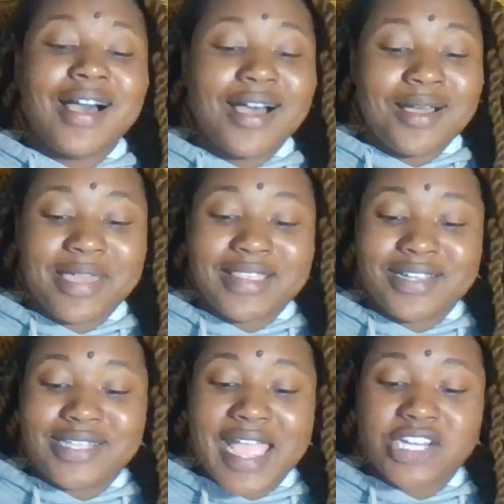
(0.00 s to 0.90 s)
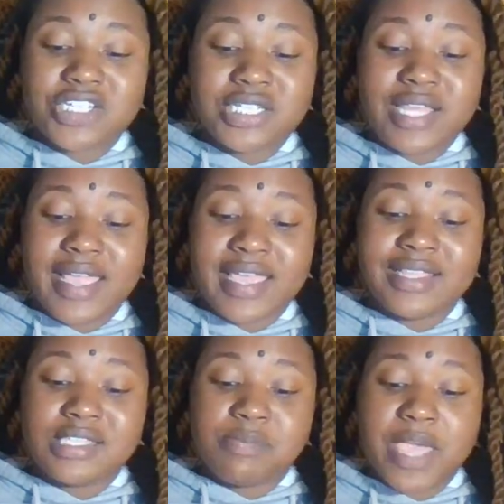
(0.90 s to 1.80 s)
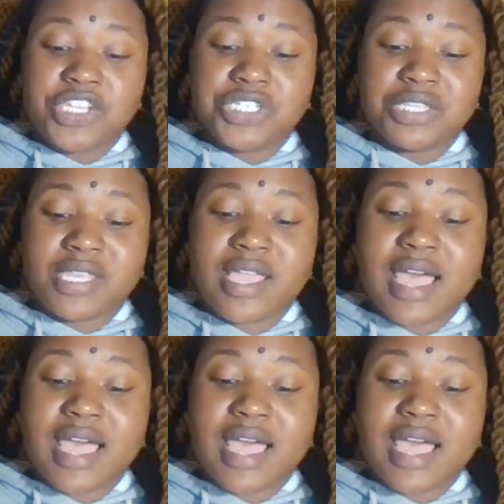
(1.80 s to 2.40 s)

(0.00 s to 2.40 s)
And there's actually, like, in this patient thing,